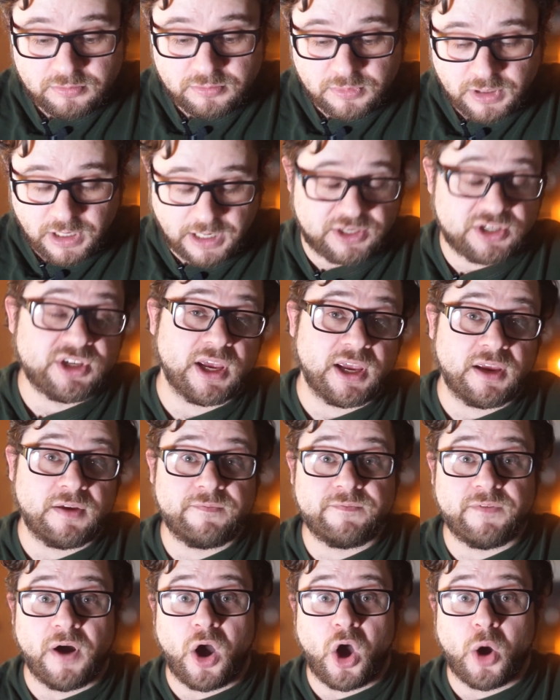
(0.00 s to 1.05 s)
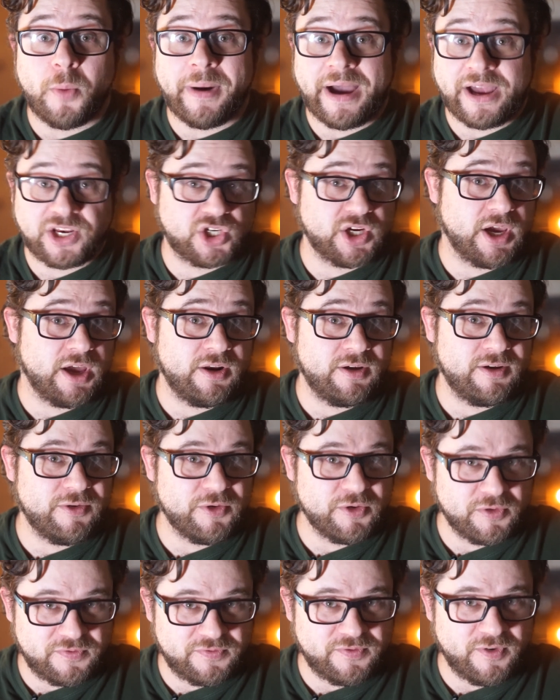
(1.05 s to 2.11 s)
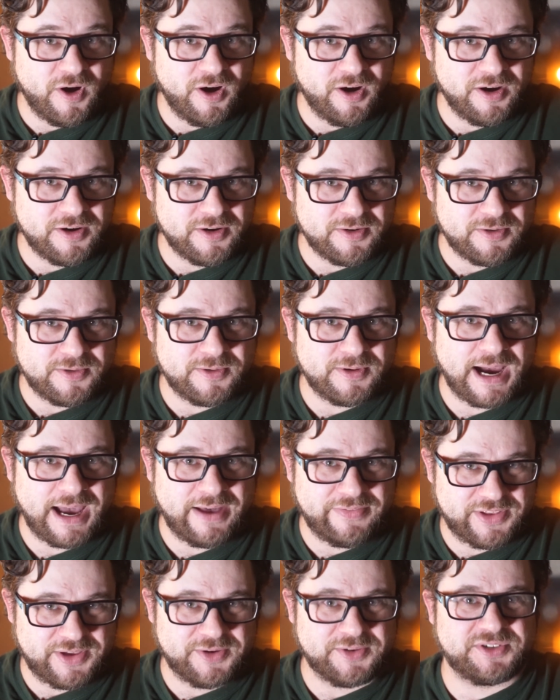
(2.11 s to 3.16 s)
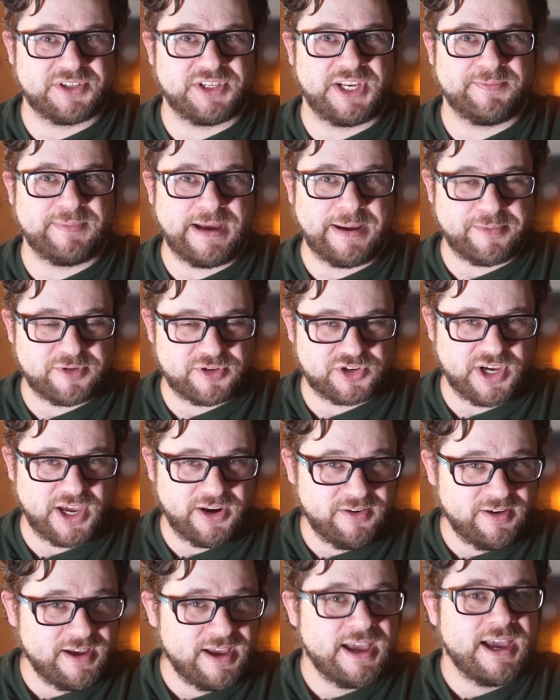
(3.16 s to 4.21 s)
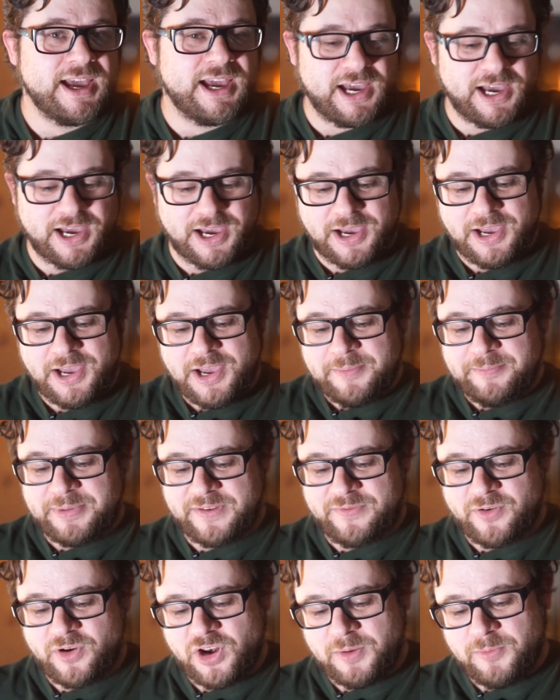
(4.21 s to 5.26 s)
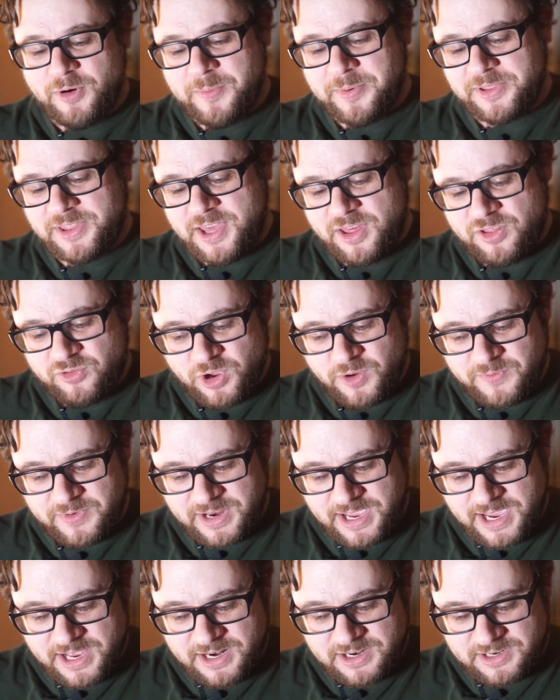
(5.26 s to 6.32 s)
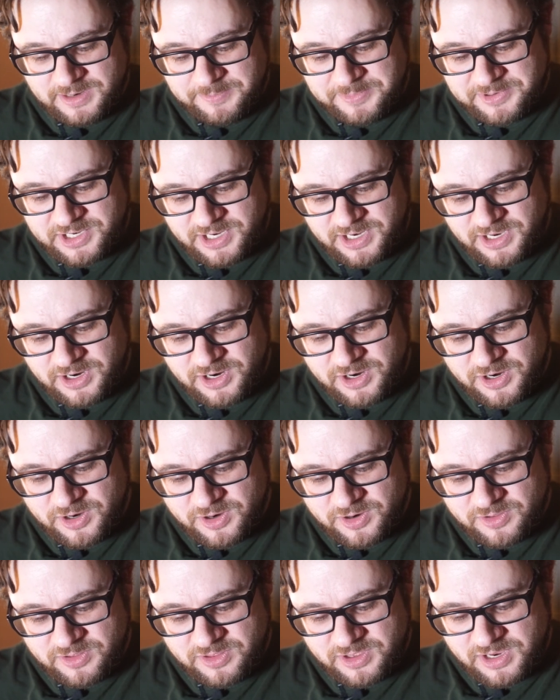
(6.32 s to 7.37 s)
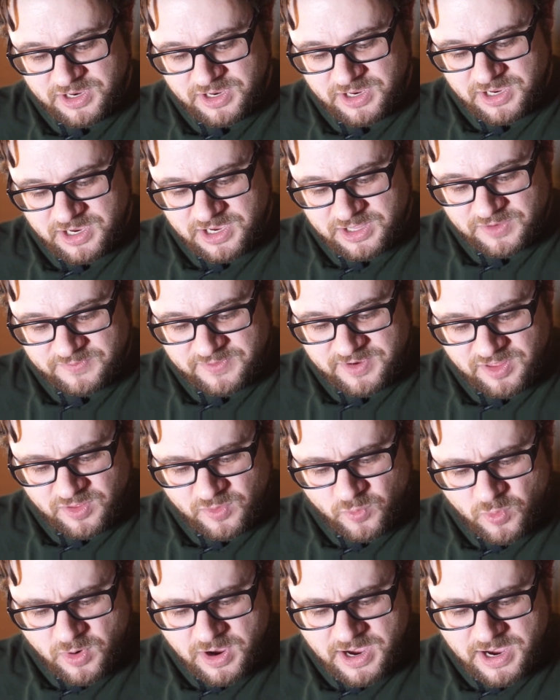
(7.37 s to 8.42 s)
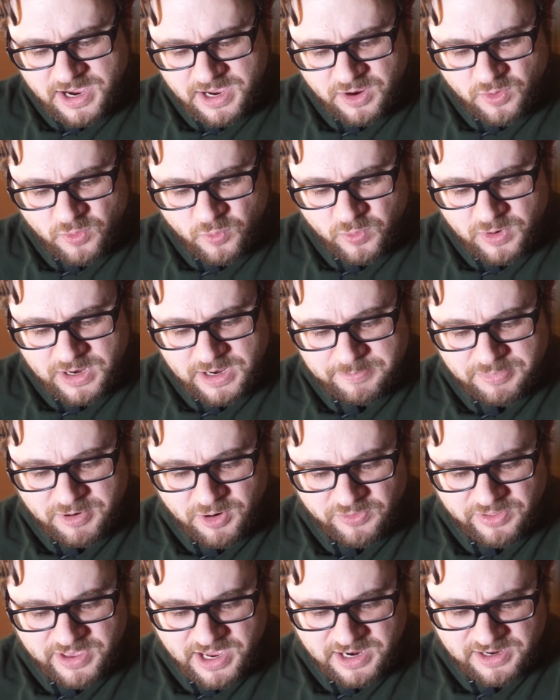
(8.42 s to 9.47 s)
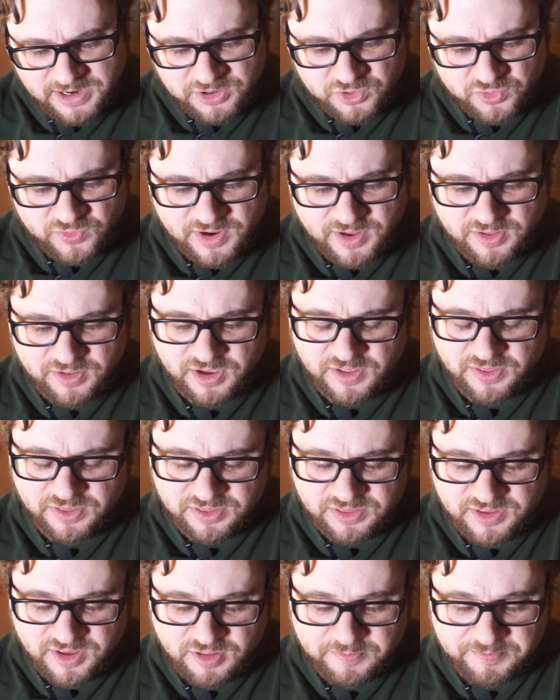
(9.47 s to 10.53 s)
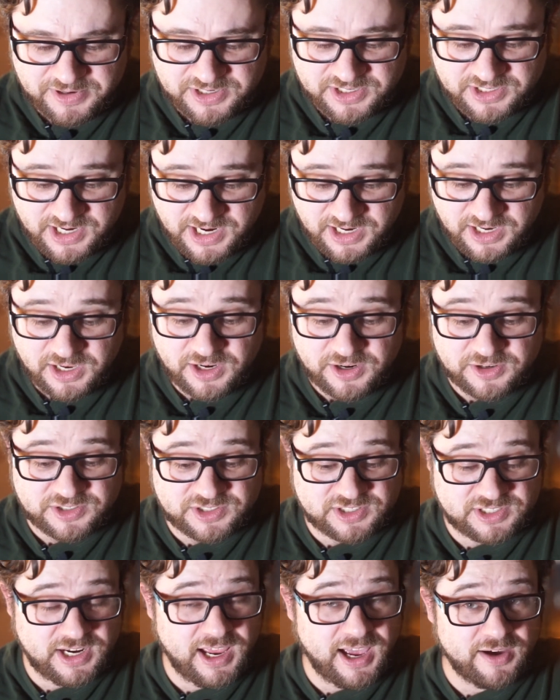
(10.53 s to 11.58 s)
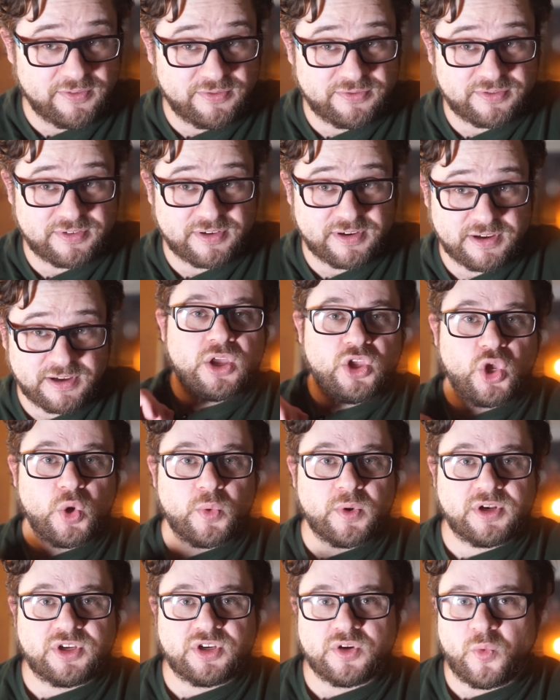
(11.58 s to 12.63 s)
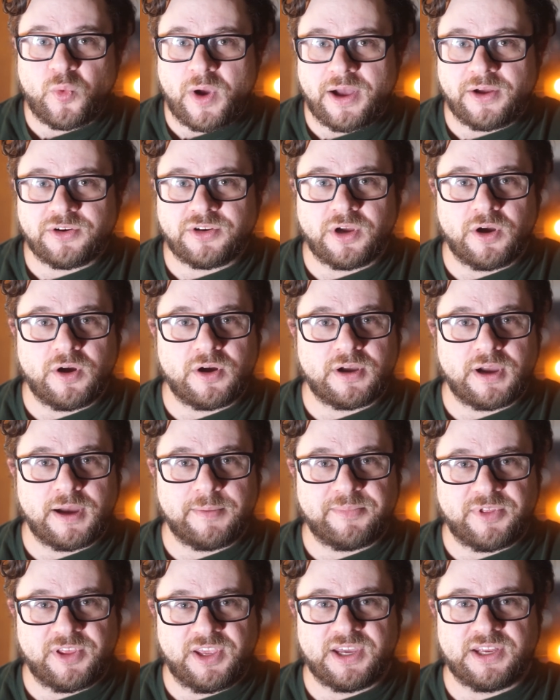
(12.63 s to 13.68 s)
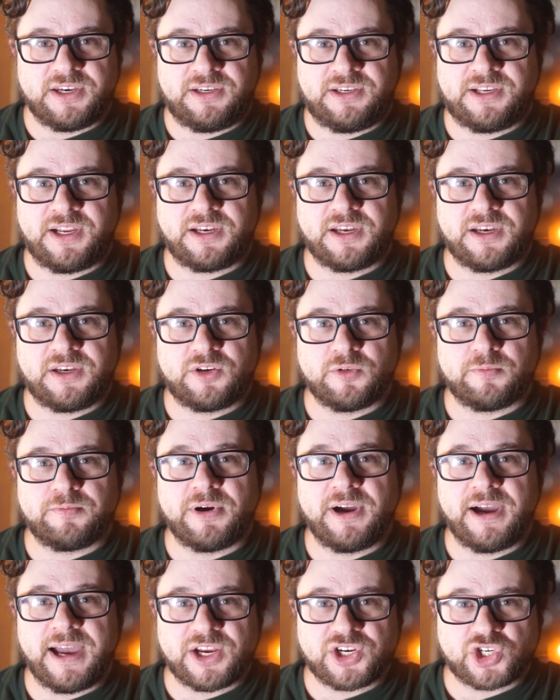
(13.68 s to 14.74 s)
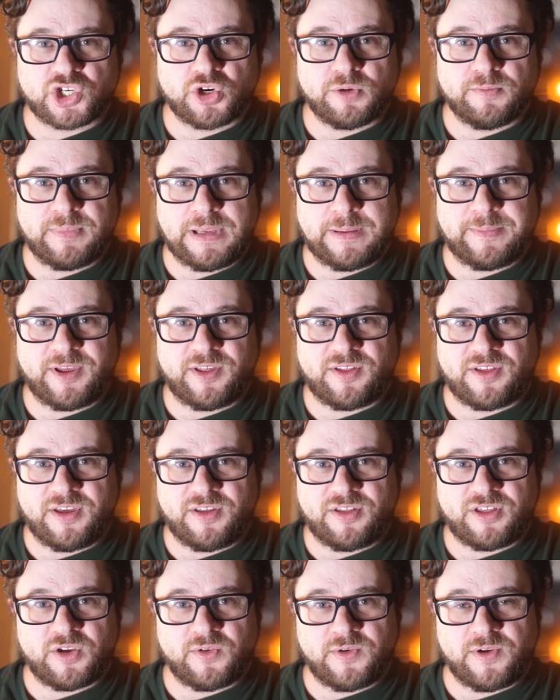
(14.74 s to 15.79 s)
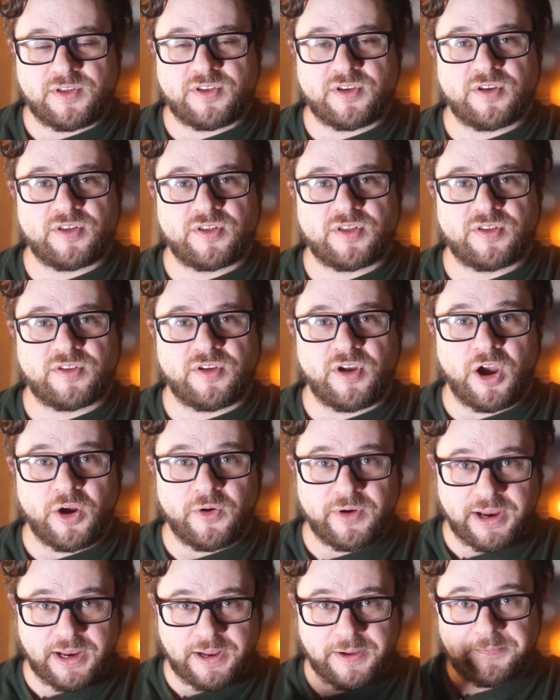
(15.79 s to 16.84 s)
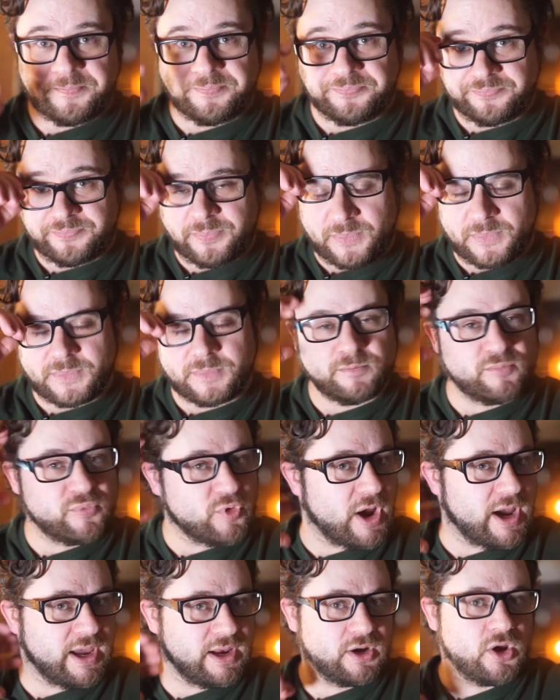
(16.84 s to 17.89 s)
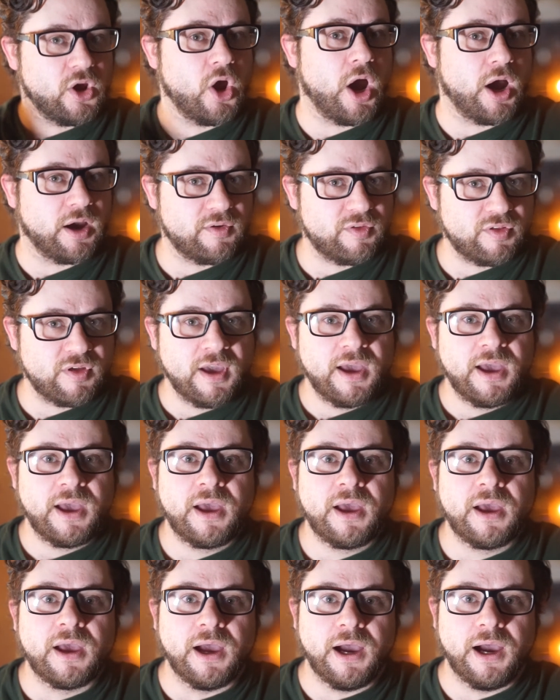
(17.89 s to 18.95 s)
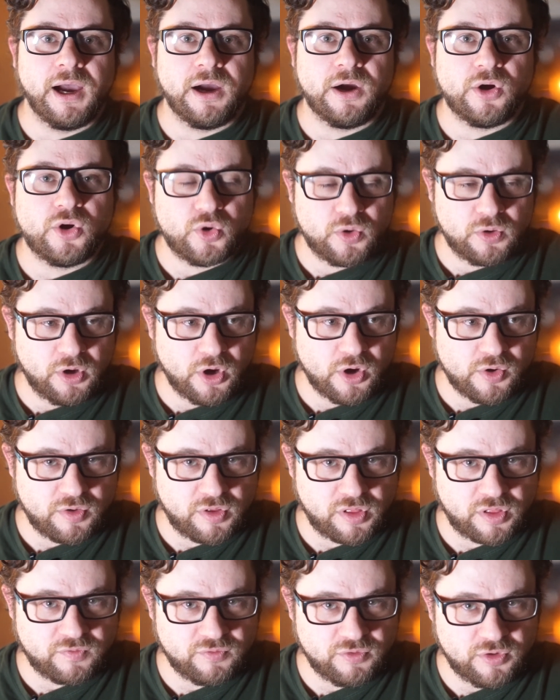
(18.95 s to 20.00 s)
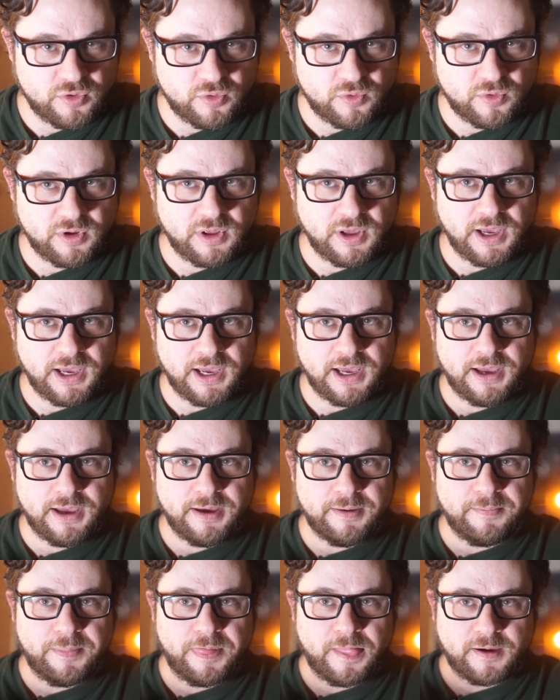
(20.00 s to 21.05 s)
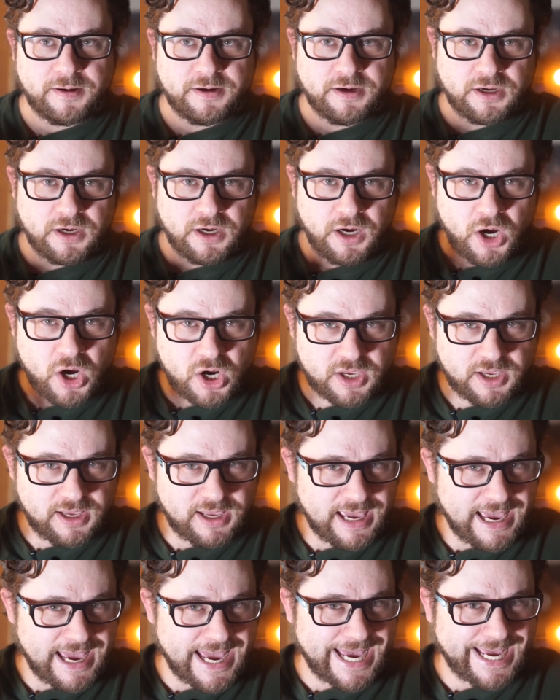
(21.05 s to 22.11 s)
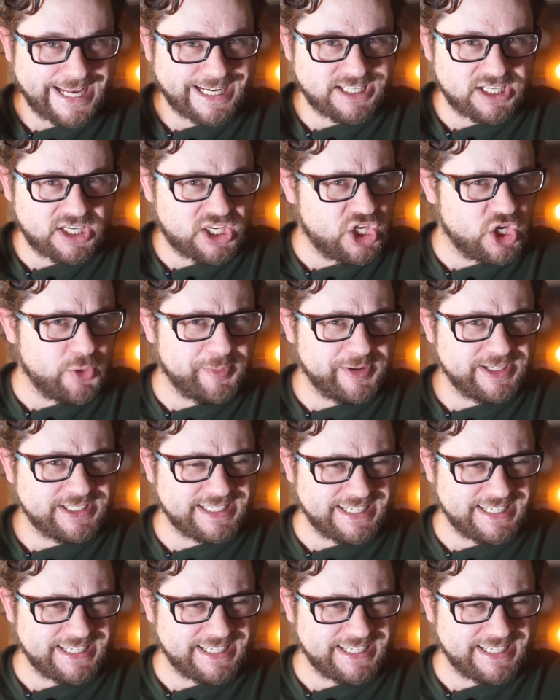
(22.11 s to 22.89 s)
I'd say follow my channel or follow @TheOCDPiper's channel. But if you want to know more about the history of it, and in particular the reason why we both had an interest in this particular snuff, you would do well to look up the Addicted to Pleasure BBC series starring Brian Cox, who goes through looking at humans'